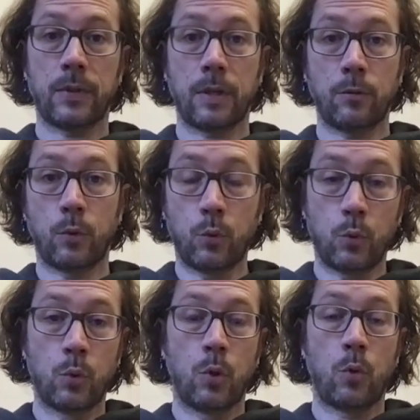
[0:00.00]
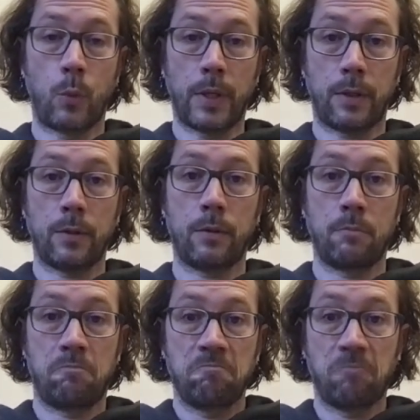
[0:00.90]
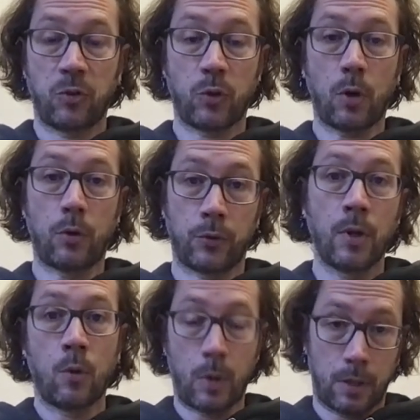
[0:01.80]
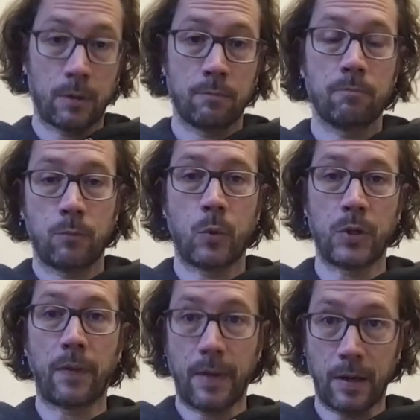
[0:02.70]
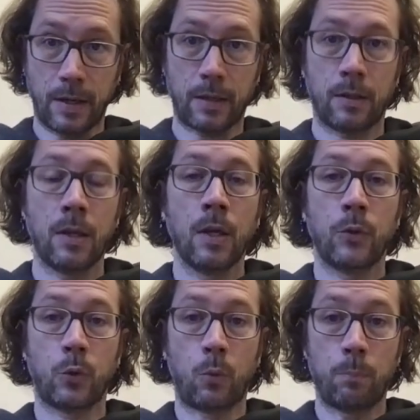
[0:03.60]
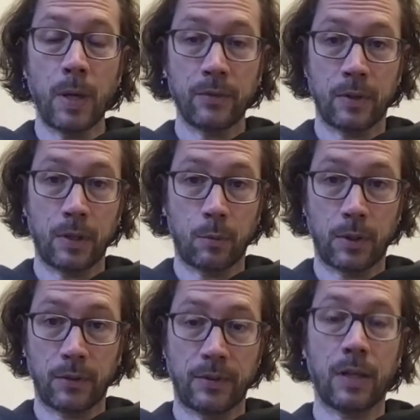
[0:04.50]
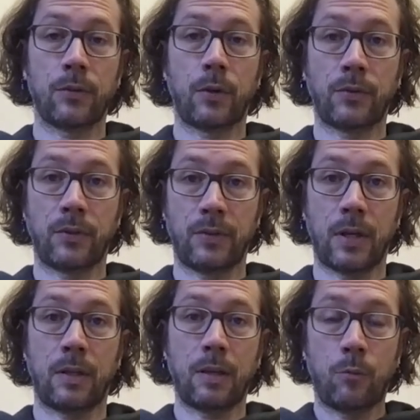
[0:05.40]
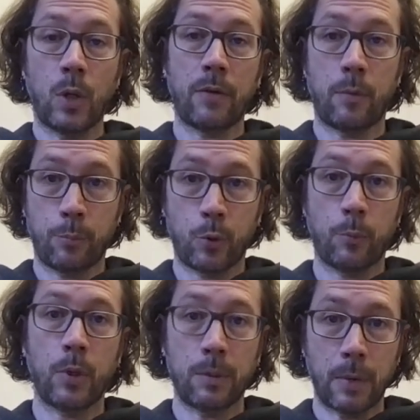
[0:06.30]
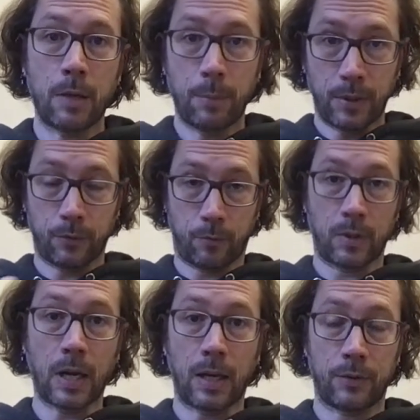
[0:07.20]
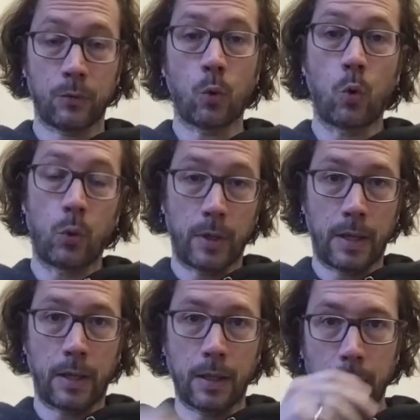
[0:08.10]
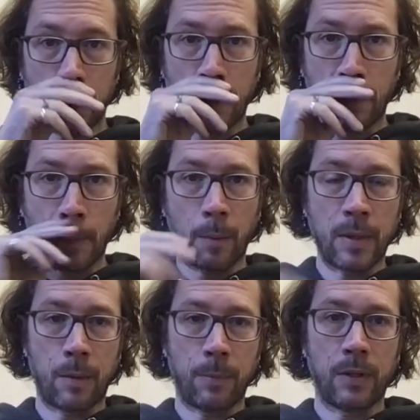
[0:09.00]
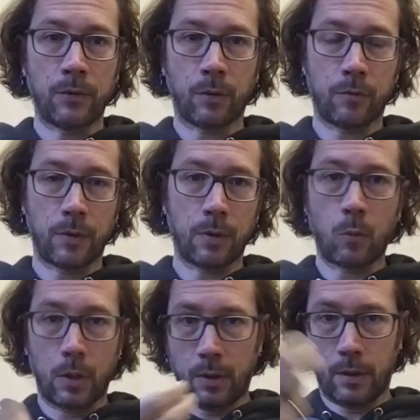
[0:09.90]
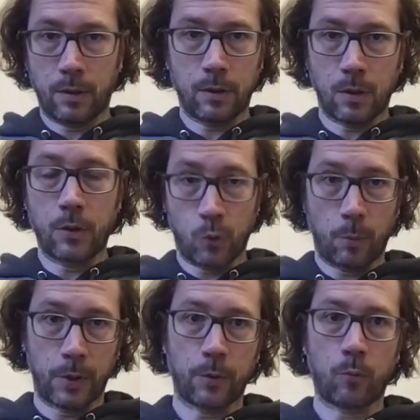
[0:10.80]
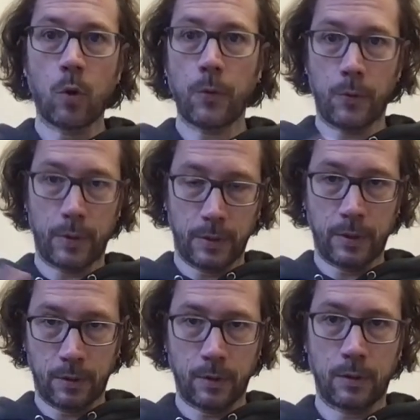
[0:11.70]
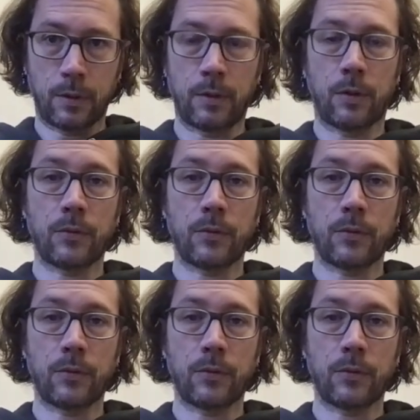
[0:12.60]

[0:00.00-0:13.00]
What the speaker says: it have to do with stars? Well, we're not there yet. So basically, what this tells us is that if you have a properly made piece of glass or maybe a piece of a droplet of water in the